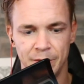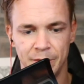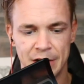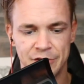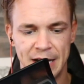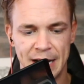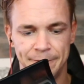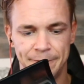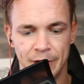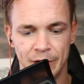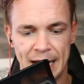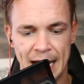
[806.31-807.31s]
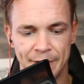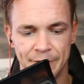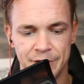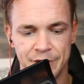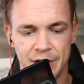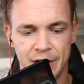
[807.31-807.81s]
We actually had fairly
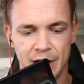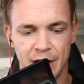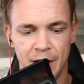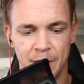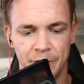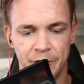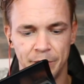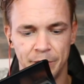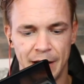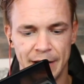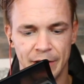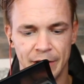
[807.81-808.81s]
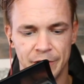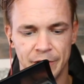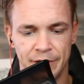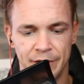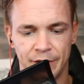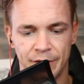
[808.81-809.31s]
average supply
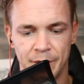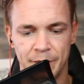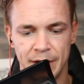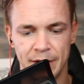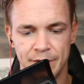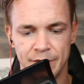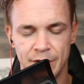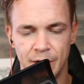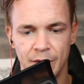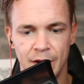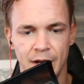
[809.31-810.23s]
characteristics coming in, so